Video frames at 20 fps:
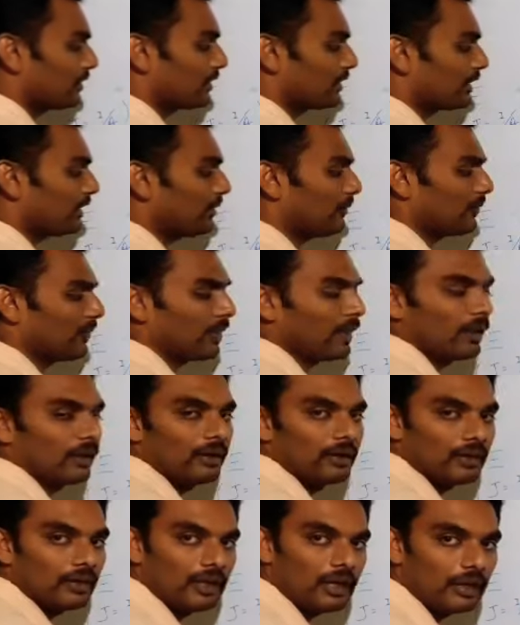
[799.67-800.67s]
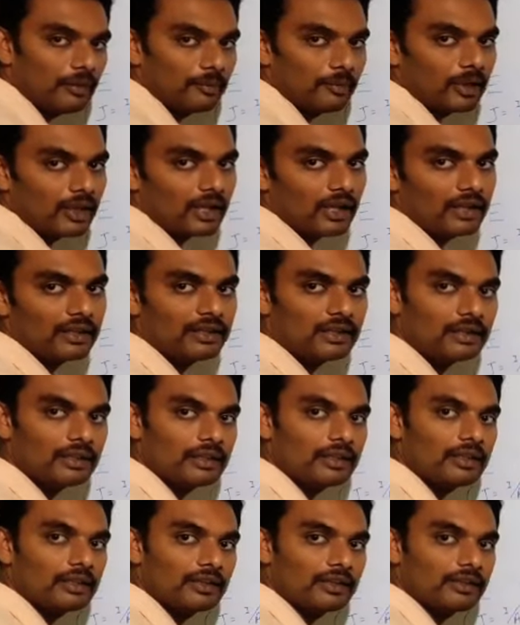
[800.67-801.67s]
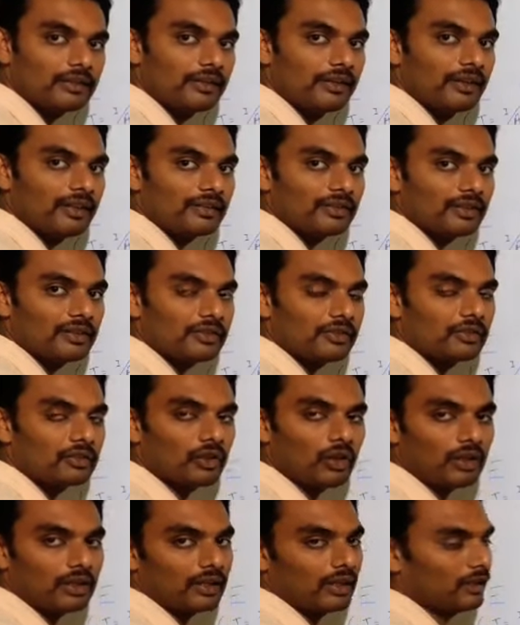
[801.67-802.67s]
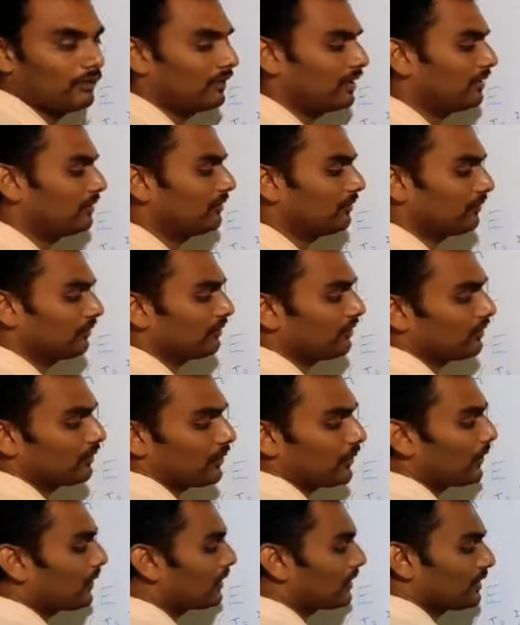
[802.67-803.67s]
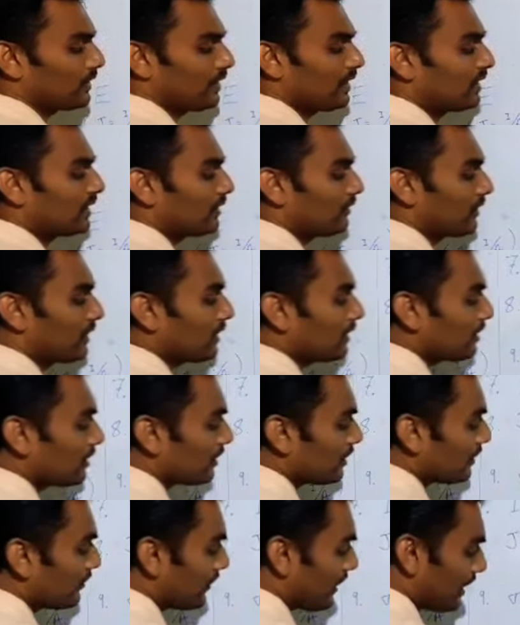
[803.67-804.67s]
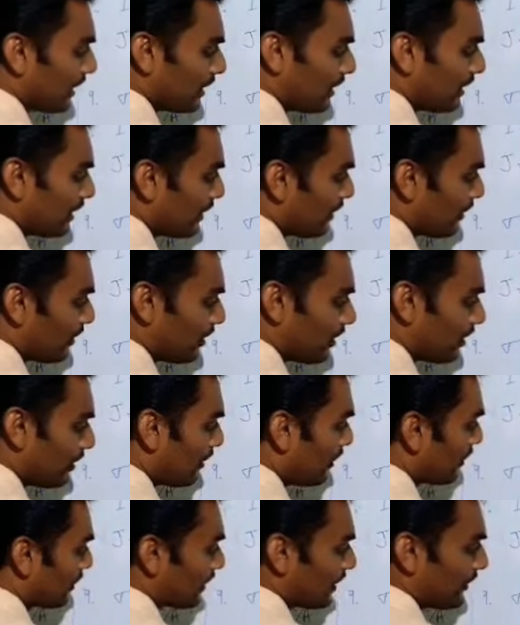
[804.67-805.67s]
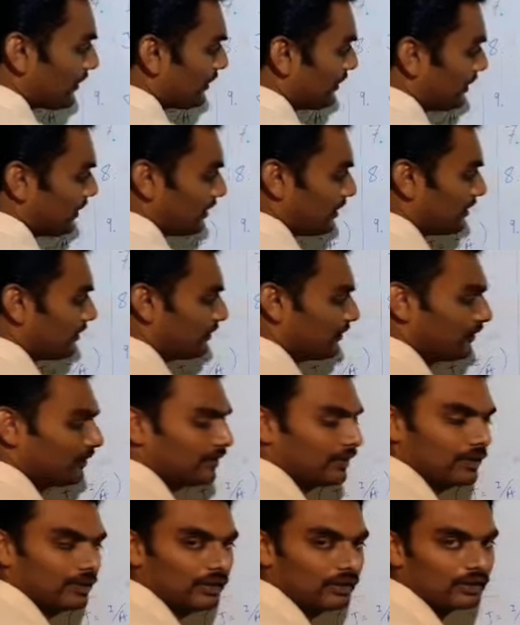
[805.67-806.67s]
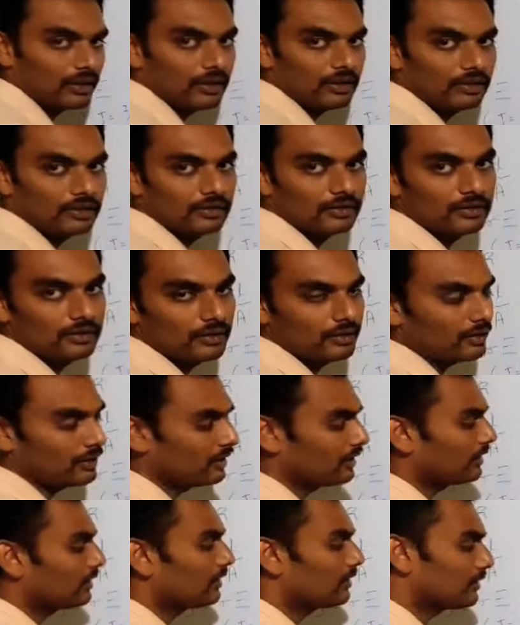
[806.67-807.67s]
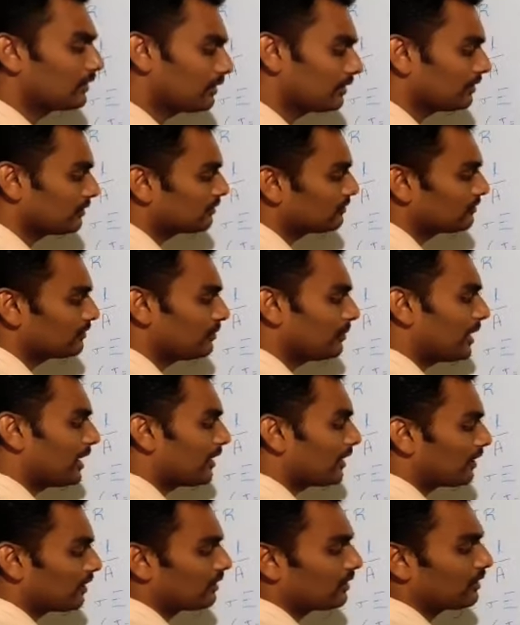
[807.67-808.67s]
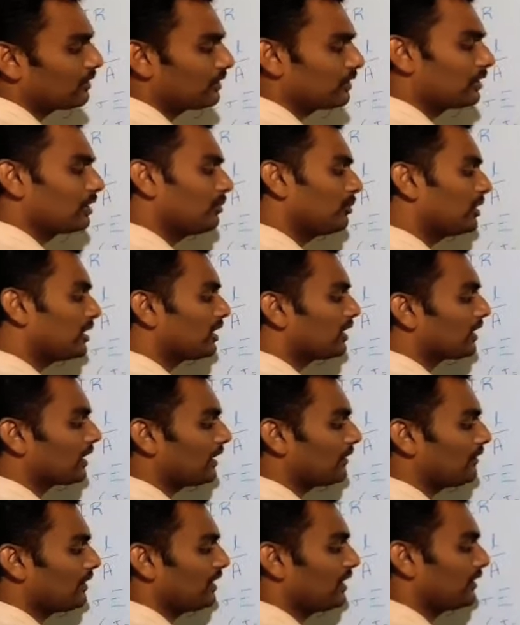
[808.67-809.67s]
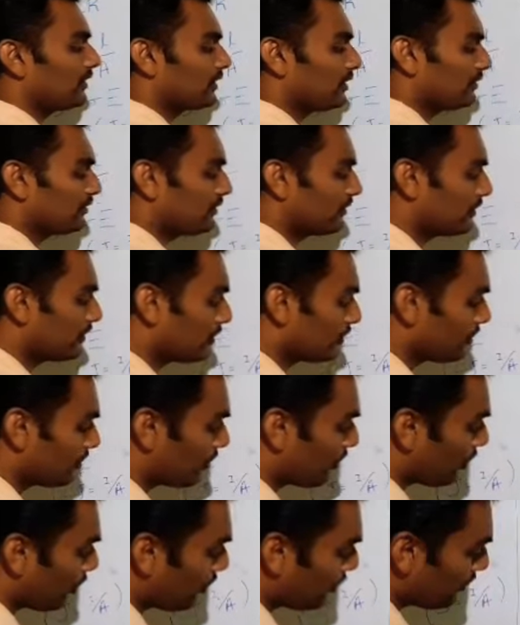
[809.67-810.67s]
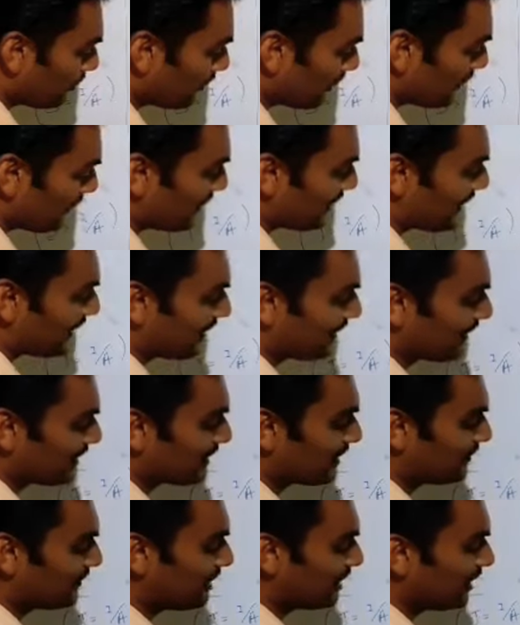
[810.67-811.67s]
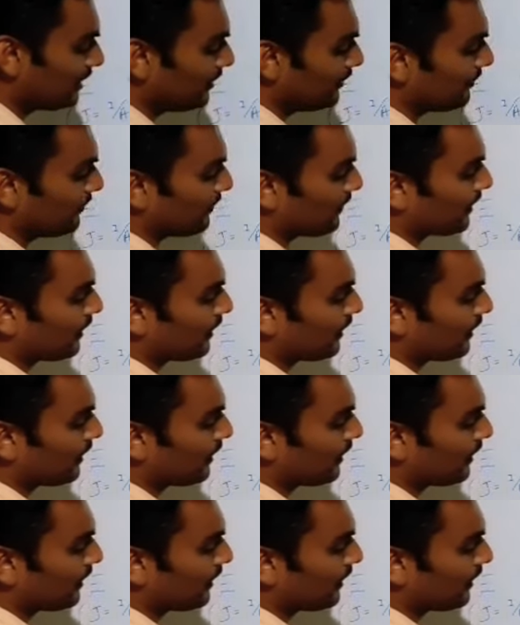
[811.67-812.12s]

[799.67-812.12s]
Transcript: Okay. But either degree Celsius or Kelvin, not the other way. The Fahrenheit and all are not considered. Okay. So better you keep it in Kelvin itself. So rho is the resistivity